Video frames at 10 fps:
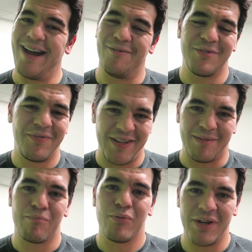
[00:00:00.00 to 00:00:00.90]
I was
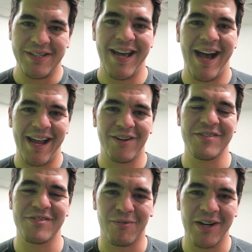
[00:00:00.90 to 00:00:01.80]
feeling pretty tired
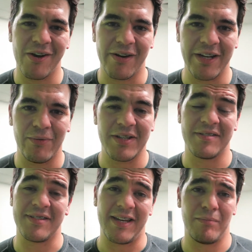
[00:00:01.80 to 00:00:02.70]
and sore going into it
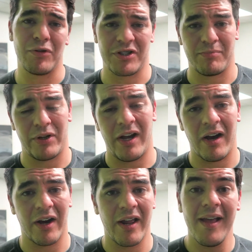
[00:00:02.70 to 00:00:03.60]
since I did push it pretty
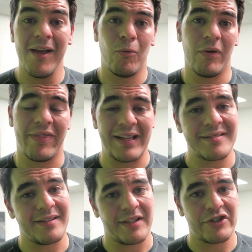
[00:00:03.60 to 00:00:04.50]
hard with that
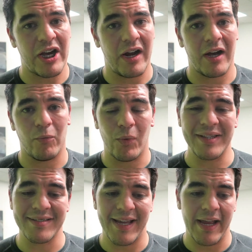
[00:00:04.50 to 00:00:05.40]
slingshot on
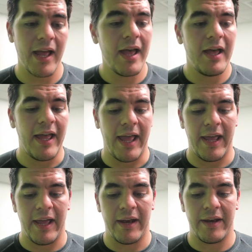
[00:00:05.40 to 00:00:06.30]
Wednesday.
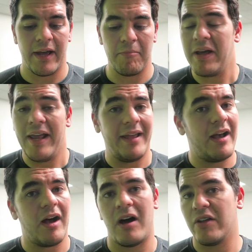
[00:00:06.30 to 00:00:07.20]
And but
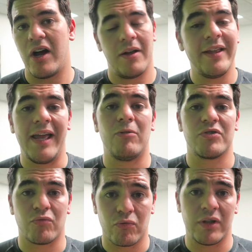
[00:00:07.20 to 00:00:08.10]
all in all, it was
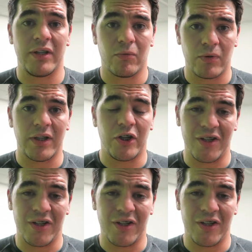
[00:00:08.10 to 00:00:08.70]
a really, really